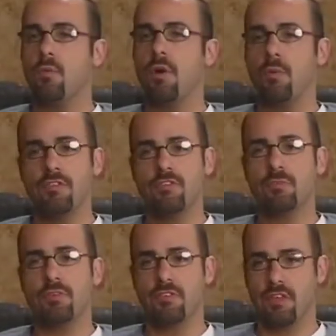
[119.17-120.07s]
Well, what
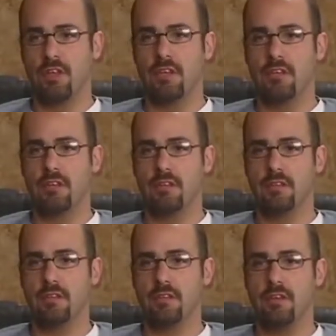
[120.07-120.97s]
you presented
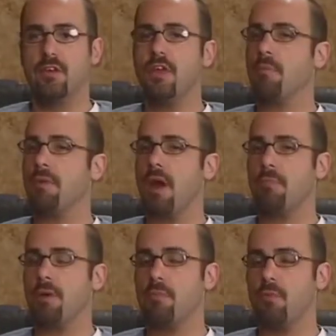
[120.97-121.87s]
could help me
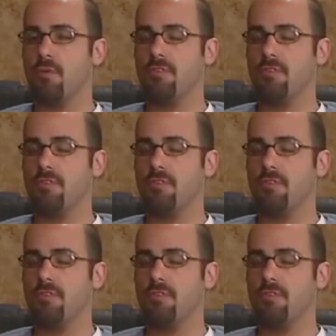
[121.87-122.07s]
operate more